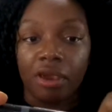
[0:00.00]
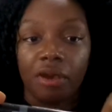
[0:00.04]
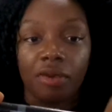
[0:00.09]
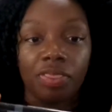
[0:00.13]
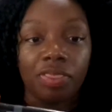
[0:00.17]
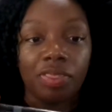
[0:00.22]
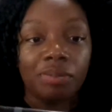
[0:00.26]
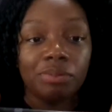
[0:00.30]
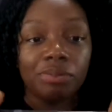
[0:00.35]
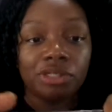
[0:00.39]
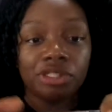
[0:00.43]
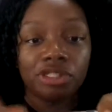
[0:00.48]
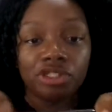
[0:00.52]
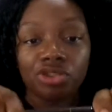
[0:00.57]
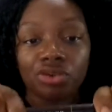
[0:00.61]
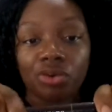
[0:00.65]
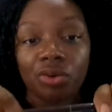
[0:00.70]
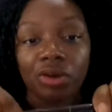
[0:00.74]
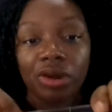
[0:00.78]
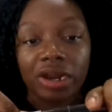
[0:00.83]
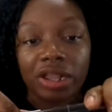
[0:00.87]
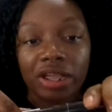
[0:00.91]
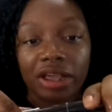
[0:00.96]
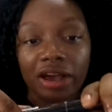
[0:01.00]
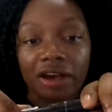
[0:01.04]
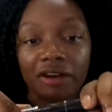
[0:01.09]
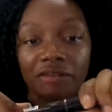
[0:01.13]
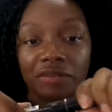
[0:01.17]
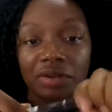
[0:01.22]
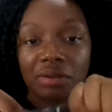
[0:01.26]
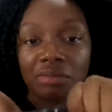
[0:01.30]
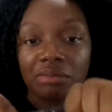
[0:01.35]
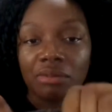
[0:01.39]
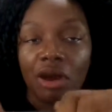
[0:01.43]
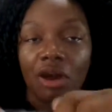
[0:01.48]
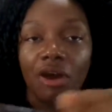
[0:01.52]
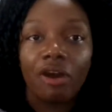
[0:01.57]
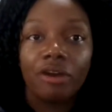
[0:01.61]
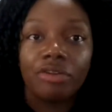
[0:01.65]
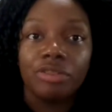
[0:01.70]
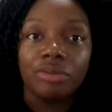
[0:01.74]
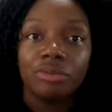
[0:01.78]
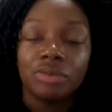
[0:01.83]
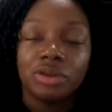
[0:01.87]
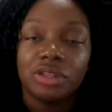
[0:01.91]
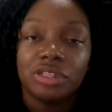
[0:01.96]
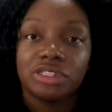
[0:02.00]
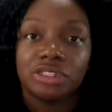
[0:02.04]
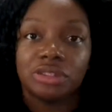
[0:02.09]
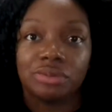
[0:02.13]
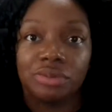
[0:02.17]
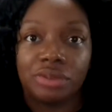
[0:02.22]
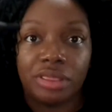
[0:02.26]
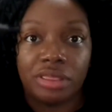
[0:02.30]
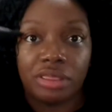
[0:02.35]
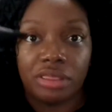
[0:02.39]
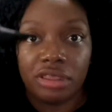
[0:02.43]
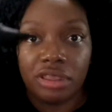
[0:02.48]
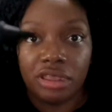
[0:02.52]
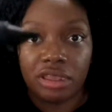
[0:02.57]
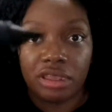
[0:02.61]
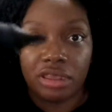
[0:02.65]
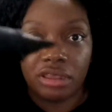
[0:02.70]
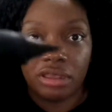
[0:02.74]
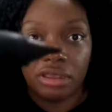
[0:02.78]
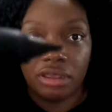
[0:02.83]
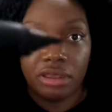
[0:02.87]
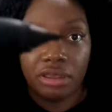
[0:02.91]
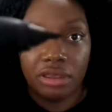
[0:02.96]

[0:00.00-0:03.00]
The majority of them are the ones with the